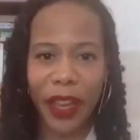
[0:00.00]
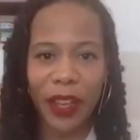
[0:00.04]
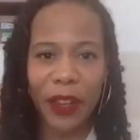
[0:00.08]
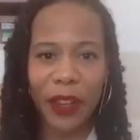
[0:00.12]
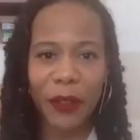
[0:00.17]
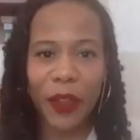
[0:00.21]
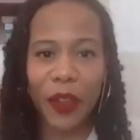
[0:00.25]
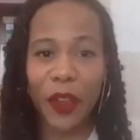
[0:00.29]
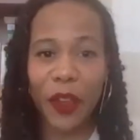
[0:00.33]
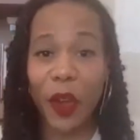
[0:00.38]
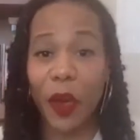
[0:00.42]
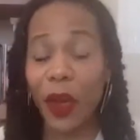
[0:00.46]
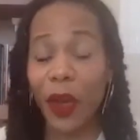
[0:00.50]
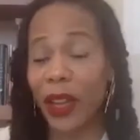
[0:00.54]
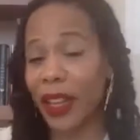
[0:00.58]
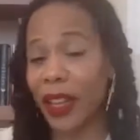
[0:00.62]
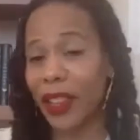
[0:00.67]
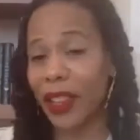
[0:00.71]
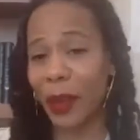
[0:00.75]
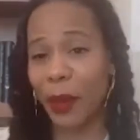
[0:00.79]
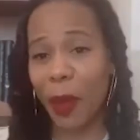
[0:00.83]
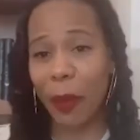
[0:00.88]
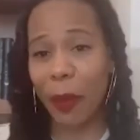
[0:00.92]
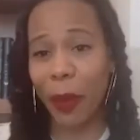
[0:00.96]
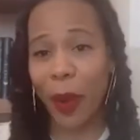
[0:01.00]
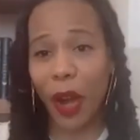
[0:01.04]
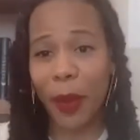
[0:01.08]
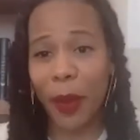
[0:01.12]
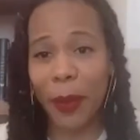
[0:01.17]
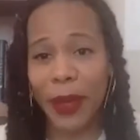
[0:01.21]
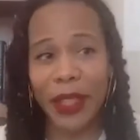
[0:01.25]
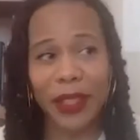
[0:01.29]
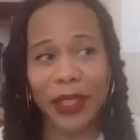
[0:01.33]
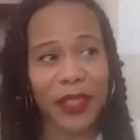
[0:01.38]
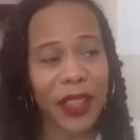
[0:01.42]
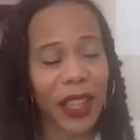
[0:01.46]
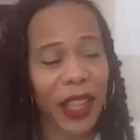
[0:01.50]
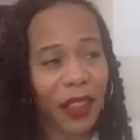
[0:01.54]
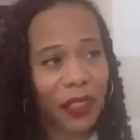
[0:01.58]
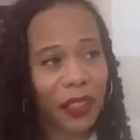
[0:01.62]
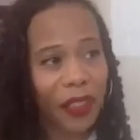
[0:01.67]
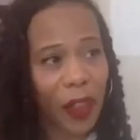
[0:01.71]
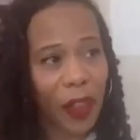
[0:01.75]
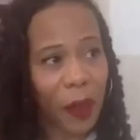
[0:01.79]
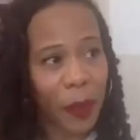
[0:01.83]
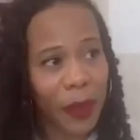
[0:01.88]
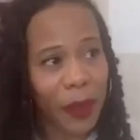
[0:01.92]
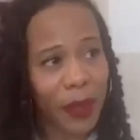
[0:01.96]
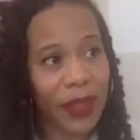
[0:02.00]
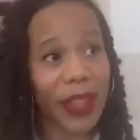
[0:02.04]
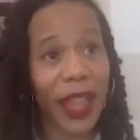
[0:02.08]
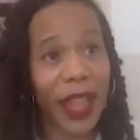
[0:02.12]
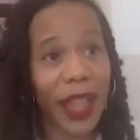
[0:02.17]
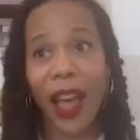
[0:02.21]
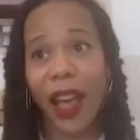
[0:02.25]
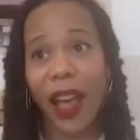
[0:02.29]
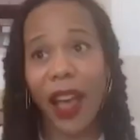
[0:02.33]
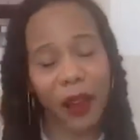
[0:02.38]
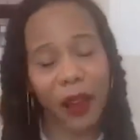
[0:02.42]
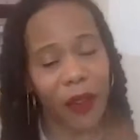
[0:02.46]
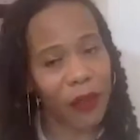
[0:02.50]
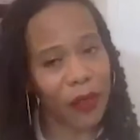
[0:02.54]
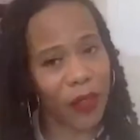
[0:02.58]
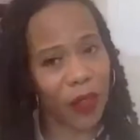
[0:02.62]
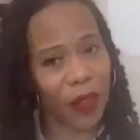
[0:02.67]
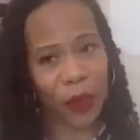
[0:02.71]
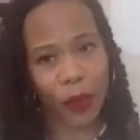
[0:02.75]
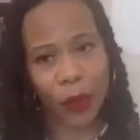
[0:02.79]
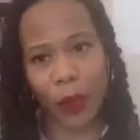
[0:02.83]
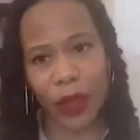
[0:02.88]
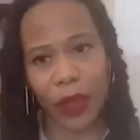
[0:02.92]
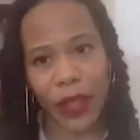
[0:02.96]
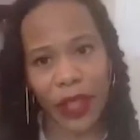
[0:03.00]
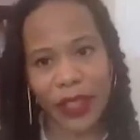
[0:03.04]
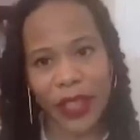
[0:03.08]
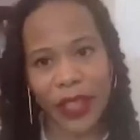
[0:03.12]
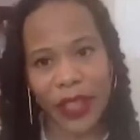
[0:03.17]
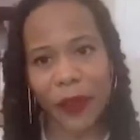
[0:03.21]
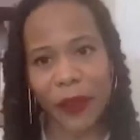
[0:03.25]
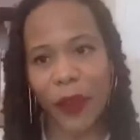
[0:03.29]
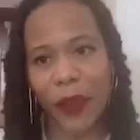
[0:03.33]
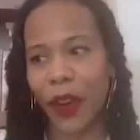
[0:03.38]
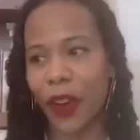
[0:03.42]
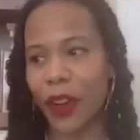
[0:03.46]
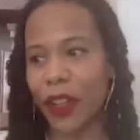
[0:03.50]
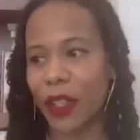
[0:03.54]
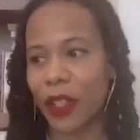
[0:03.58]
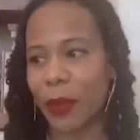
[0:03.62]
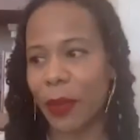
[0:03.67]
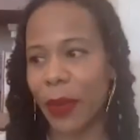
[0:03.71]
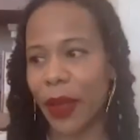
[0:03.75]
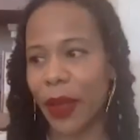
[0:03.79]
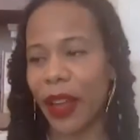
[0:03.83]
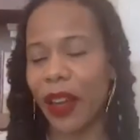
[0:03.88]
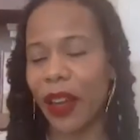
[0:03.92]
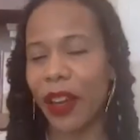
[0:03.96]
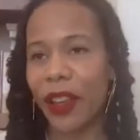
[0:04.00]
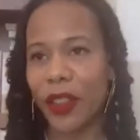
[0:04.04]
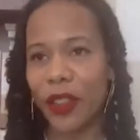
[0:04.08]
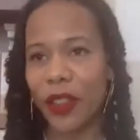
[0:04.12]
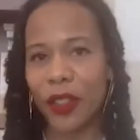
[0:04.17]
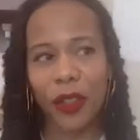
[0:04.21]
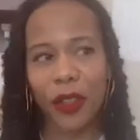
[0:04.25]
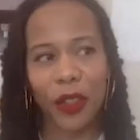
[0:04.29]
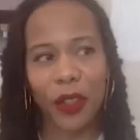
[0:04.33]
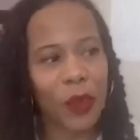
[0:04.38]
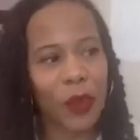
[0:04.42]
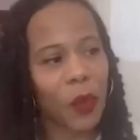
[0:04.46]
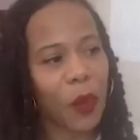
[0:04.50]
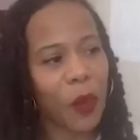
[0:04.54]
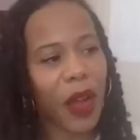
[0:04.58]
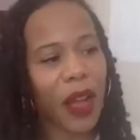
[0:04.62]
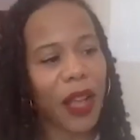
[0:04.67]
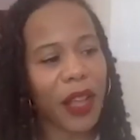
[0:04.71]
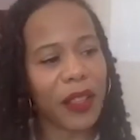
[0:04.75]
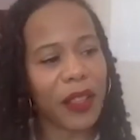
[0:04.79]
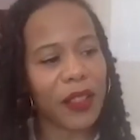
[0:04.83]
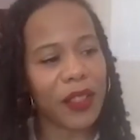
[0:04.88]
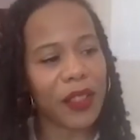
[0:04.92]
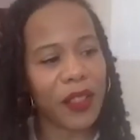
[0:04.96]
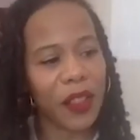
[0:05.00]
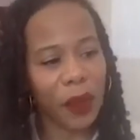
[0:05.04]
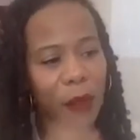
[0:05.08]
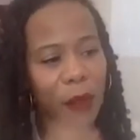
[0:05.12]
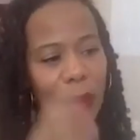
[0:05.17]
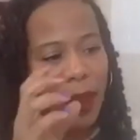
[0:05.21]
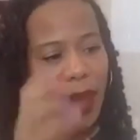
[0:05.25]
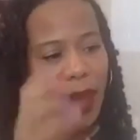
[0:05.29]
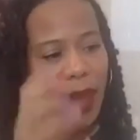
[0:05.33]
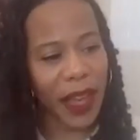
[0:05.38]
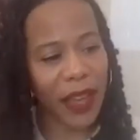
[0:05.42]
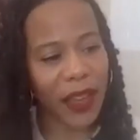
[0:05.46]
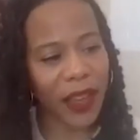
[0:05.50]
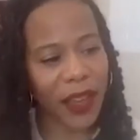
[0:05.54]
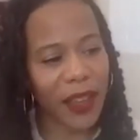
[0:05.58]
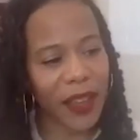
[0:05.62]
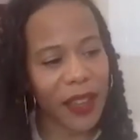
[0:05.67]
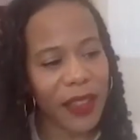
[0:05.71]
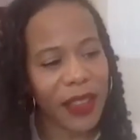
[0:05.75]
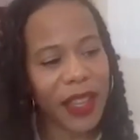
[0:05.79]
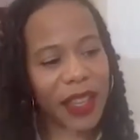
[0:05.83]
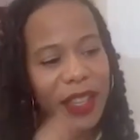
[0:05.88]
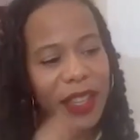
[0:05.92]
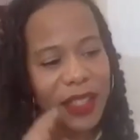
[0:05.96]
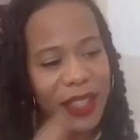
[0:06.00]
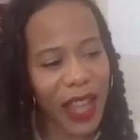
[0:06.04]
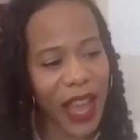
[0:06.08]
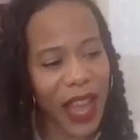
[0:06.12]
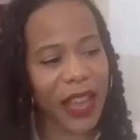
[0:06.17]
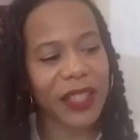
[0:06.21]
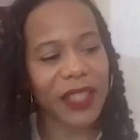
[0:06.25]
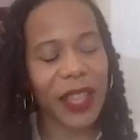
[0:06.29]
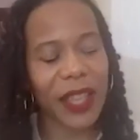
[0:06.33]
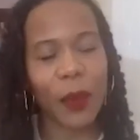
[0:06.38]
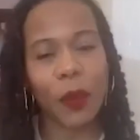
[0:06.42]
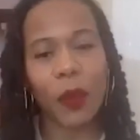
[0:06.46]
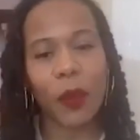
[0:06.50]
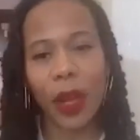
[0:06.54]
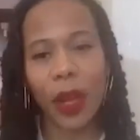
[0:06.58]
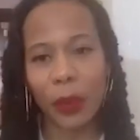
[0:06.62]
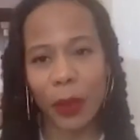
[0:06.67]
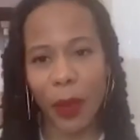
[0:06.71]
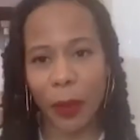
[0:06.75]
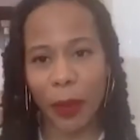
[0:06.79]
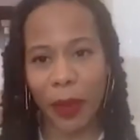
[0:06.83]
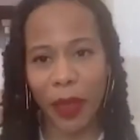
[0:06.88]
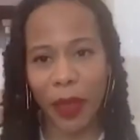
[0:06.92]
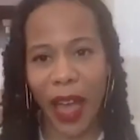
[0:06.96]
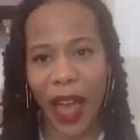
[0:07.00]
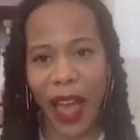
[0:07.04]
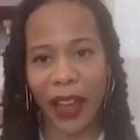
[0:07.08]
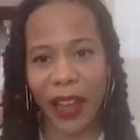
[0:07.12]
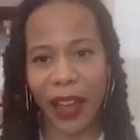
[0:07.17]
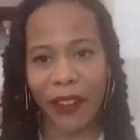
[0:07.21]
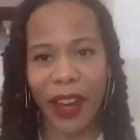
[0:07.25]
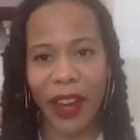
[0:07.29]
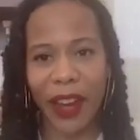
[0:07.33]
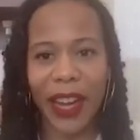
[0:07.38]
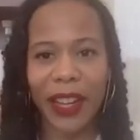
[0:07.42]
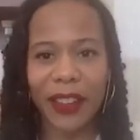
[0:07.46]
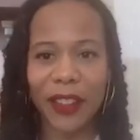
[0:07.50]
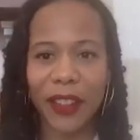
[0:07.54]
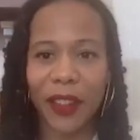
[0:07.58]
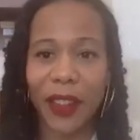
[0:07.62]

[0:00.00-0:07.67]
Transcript: And if you know anything about Barbies, they're really diverse, but certain ones, they'll make the exact same one, but black, right?